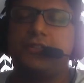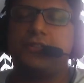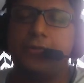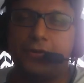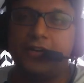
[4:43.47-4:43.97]

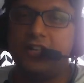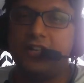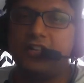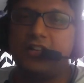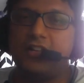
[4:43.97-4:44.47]
or
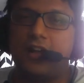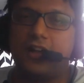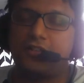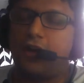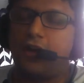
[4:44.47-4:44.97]

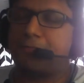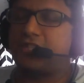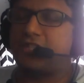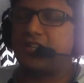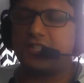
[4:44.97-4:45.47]
topic
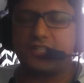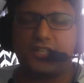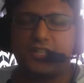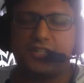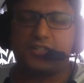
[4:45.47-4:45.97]

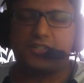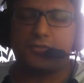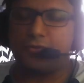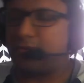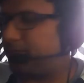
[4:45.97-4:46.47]
sentences
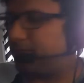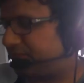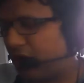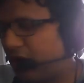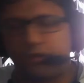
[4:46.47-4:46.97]
or
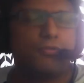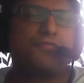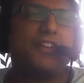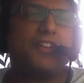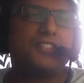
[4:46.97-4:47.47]
awkward
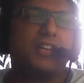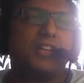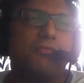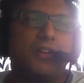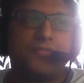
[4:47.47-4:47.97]
phrasing
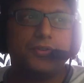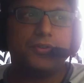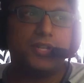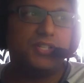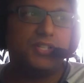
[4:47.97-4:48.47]
or whatever
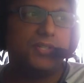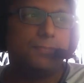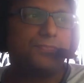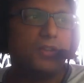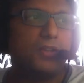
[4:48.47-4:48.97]
it is,
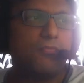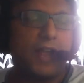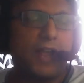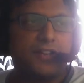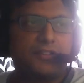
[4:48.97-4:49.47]

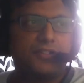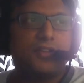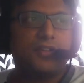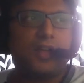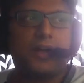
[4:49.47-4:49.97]
right?
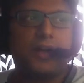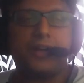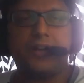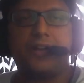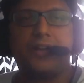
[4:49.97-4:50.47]

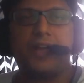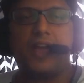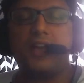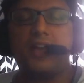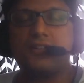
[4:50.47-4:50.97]

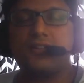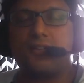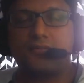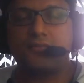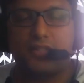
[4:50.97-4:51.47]
And
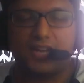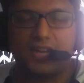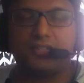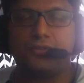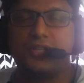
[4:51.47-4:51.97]

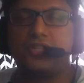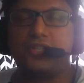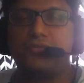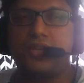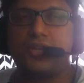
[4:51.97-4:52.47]
getting those
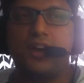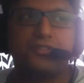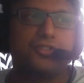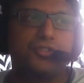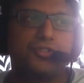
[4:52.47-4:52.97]
issues
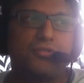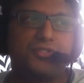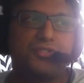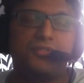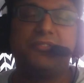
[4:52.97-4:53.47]
under control
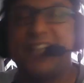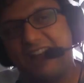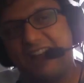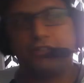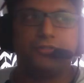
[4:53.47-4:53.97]
so you
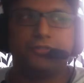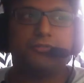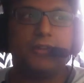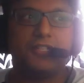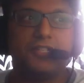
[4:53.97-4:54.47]
get good
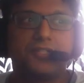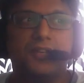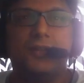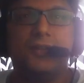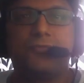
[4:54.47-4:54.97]
grades,
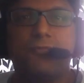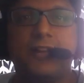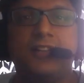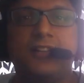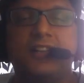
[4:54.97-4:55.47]

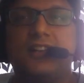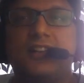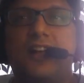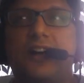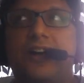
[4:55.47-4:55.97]
right?
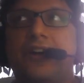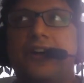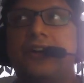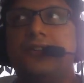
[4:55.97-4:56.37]
uh,